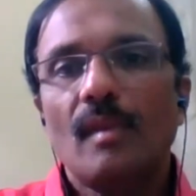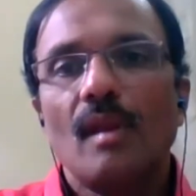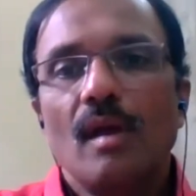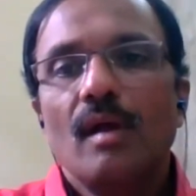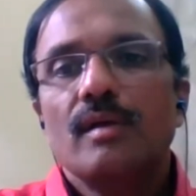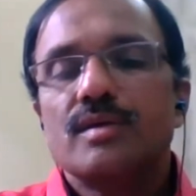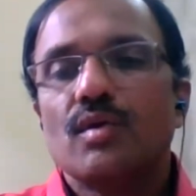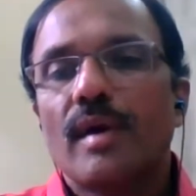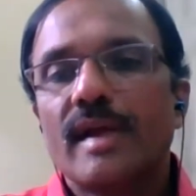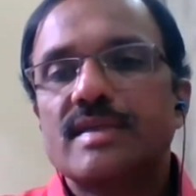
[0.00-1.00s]
So
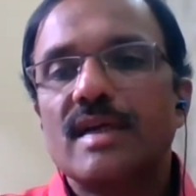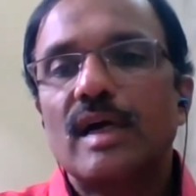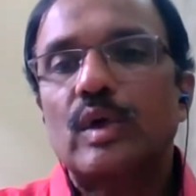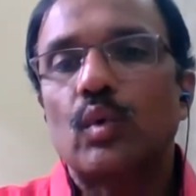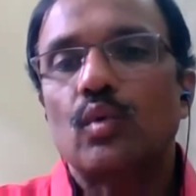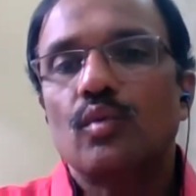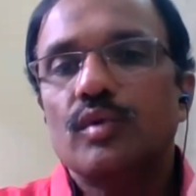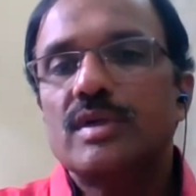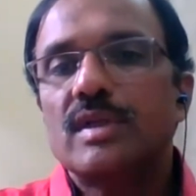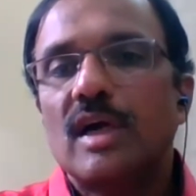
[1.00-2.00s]
Rexia 2, you see
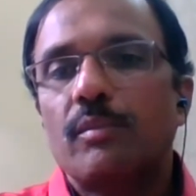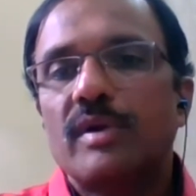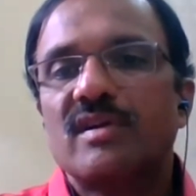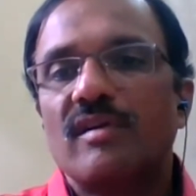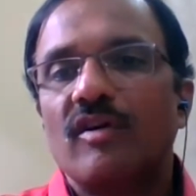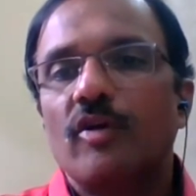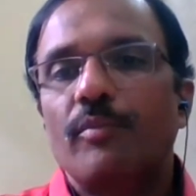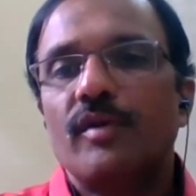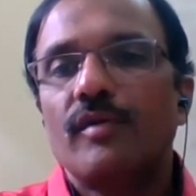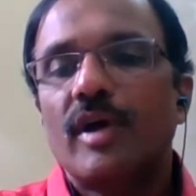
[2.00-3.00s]
that much of
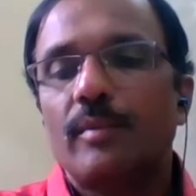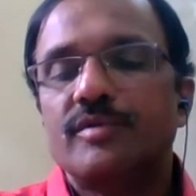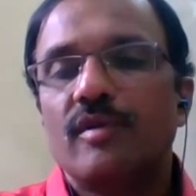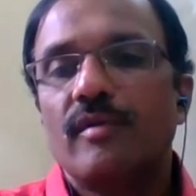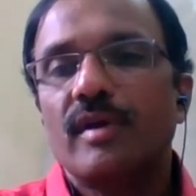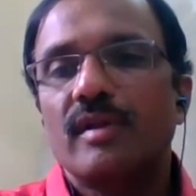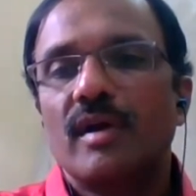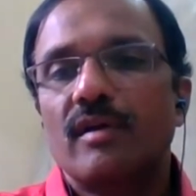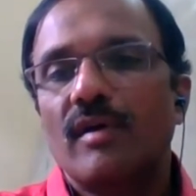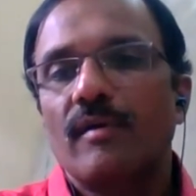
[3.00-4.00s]
development we are observing in
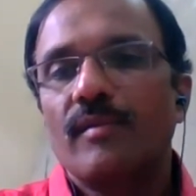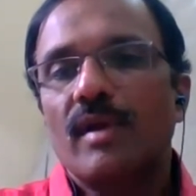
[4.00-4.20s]
that one.